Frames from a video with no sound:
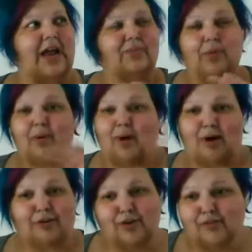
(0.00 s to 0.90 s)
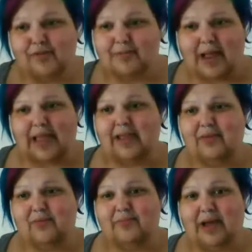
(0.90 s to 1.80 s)
I wrote all over my
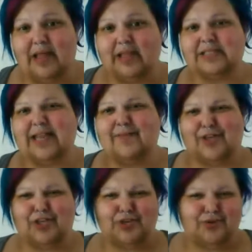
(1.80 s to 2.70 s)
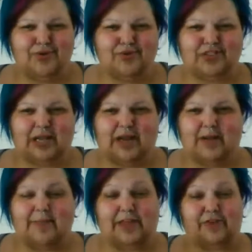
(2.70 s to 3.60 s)
because I have a huge
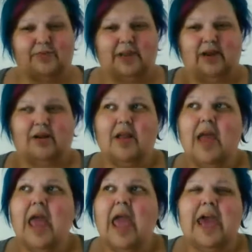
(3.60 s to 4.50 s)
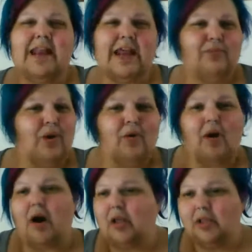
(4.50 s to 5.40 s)
bathroom mirror, and I wrote
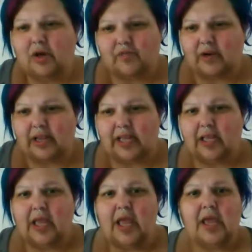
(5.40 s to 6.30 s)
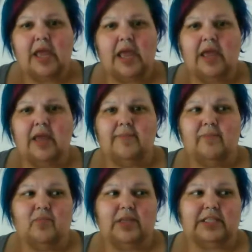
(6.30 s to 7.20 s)
all over it and
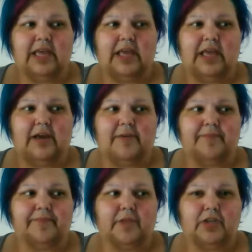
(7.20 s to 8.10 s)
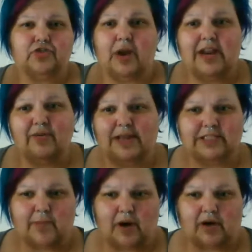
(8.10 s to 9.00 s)
with a dry
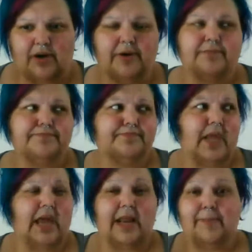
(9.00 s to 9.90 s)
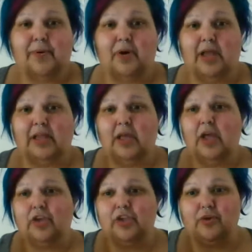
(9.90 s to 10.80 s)
erase marker, and I put,
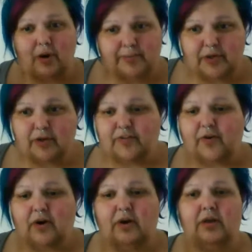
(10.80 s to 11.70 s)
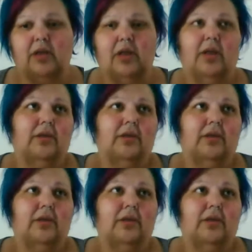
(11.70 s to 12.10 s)
you are beautiful,